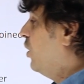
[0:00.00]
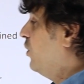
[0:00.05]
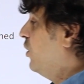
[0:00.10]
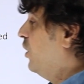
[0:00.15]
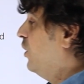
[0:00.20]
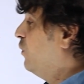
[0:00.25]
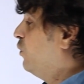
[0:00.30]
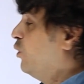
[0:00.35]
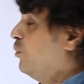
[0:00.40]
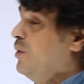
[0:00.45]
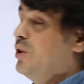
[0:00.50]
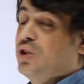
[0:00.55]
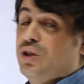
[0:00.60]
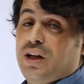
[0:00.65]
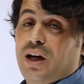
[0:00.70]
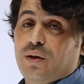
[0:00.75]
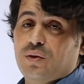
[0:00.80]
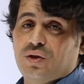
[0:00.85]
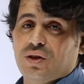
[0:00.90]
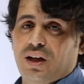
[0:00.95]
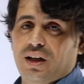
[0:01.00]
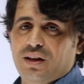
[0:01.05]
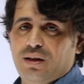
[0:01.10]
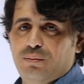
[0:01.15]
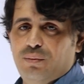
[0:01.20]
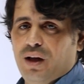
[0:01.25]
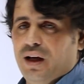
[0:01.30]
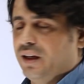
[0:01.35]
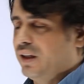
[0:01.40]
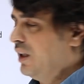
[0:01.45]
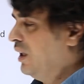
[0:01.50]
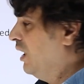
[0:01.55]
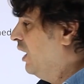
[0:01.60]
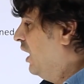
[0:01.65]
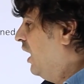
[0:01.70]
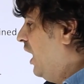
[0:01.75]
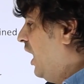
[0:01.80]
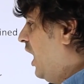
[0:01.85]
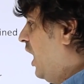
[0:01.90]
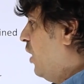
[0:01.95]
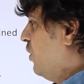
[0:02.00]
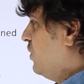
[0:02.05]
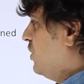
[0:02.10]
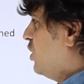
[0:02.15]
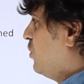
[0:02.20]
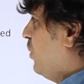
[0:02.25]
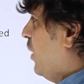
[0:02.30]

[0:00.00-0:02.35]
on the information outside the blank. How is this